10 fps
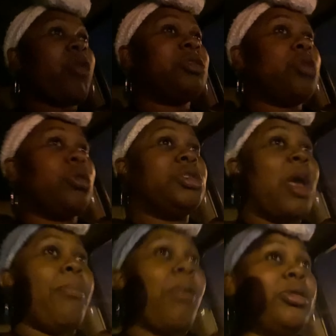turn on
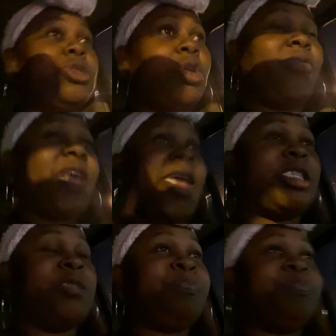that post
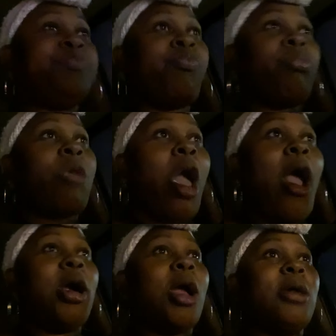notification,
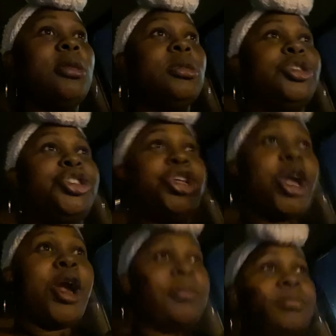
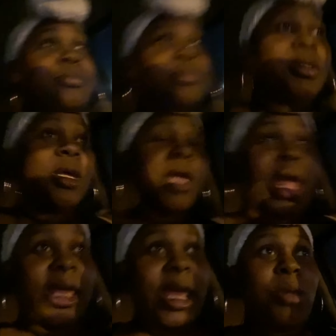share,
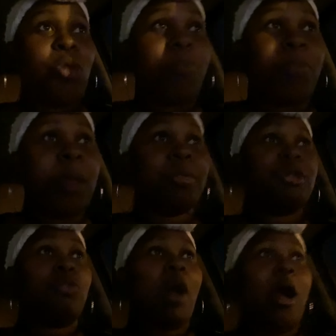and get me more people
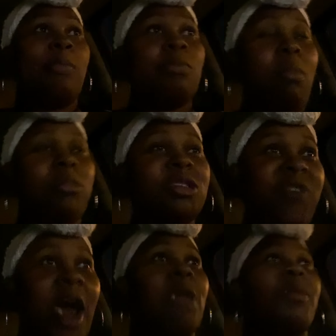to um
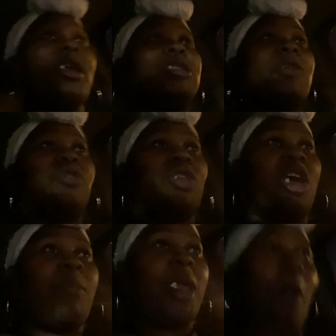follow me if you
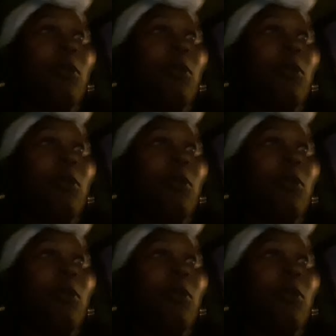love me.